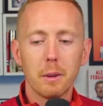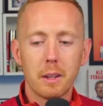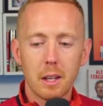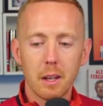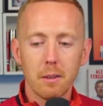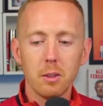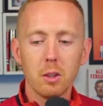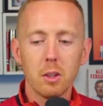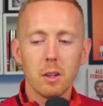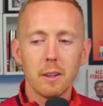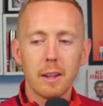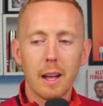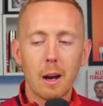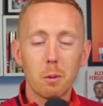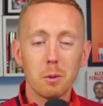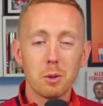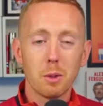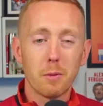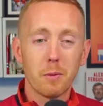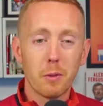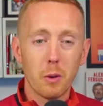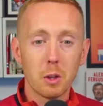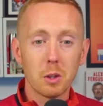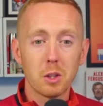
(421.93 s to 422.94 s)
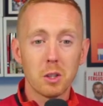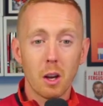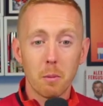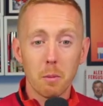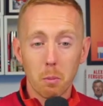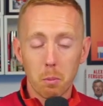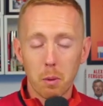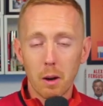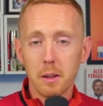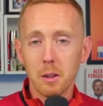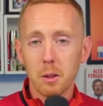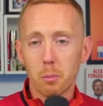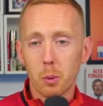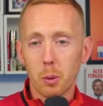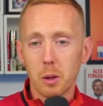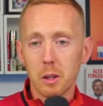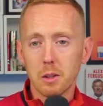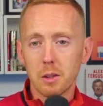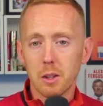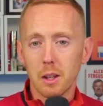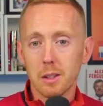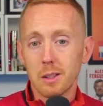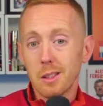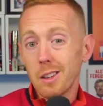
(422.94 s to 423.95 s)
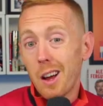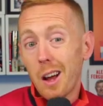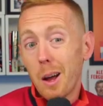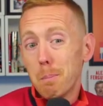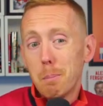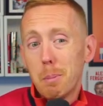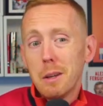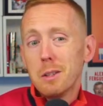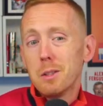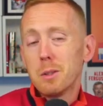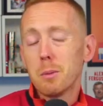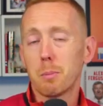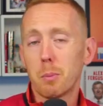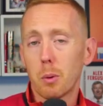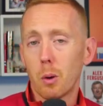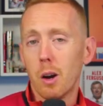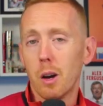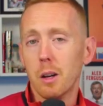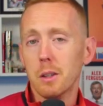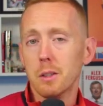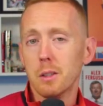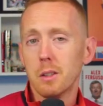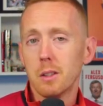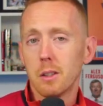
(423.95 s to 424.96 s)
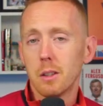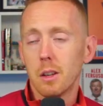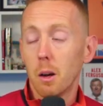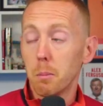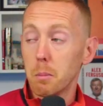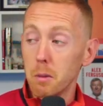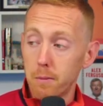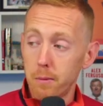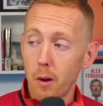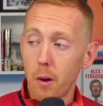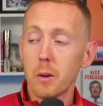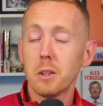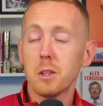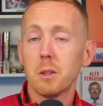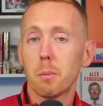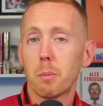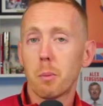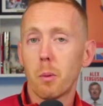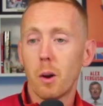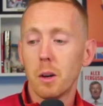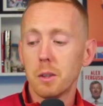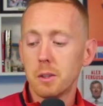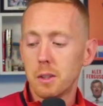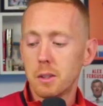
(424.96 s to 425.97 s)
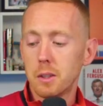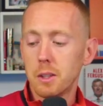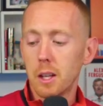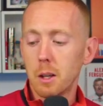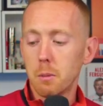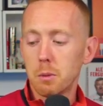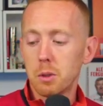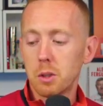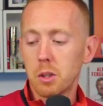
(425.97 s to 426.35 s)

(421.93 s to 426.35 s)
But given that that was the first time he played in the pre-season, I'd be surprised. I'd be very surprised to see